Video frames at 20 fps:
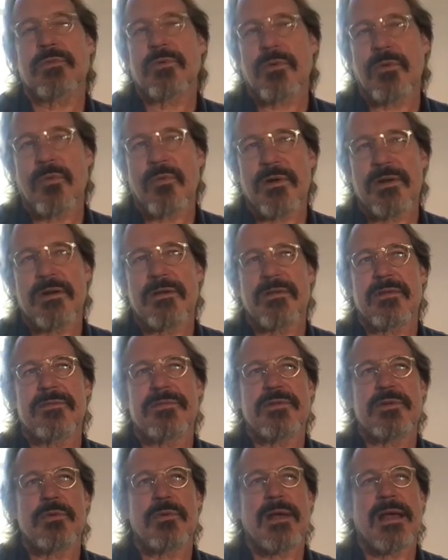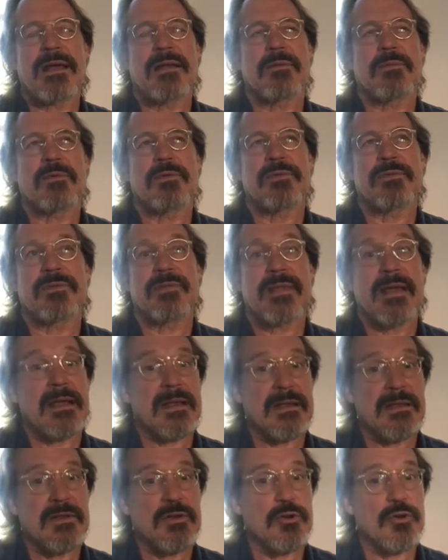We're one of the few animals that
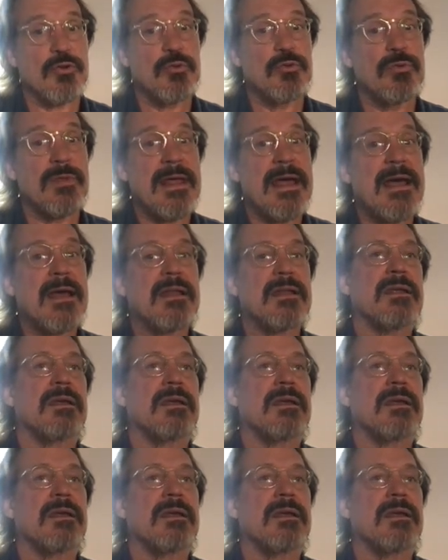can do that.